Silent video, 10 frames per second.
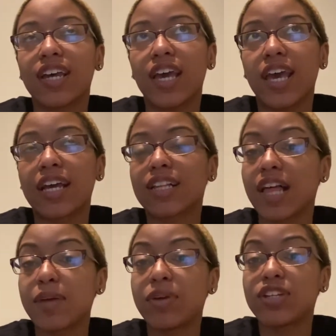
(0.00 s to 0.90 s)
it
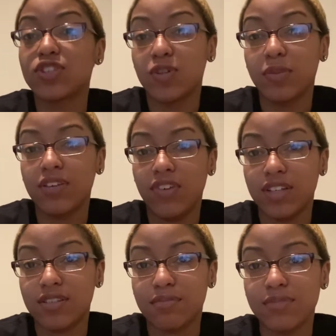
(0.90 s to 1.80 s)
claiming too many
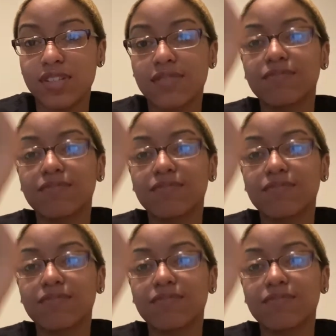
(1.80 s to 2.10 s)
victims.